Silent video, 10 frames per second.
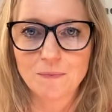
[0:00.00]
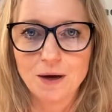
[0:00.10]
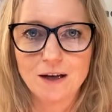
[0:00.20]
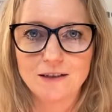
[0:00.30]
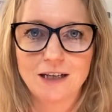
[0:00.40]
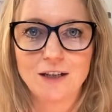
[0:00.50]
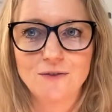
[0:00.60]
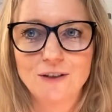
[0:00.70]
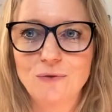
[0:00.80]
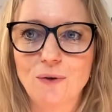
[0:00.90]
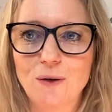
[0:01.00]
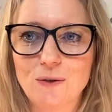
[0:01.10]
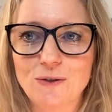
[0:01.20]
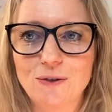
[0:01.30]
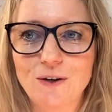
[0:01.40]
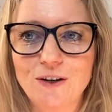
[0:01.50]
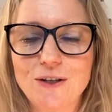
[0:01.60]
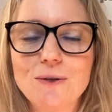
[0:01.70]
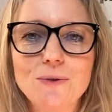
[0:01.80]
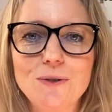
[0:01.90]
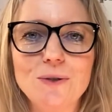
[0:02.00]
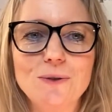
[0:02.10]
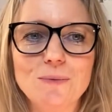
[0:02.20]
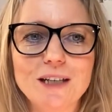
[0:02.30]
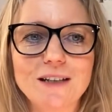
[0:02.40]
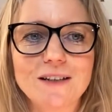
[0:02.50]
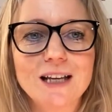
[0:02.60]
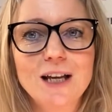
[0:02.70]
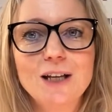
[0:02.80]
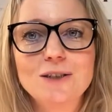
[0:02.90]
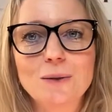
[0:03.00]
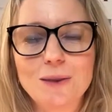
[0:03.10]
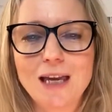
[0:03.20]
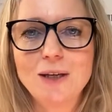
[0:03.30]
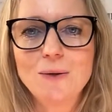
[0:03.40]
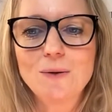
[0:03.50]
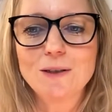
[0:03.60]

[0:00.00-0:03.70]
passed 100 followers on her YouTube channel. So thank you all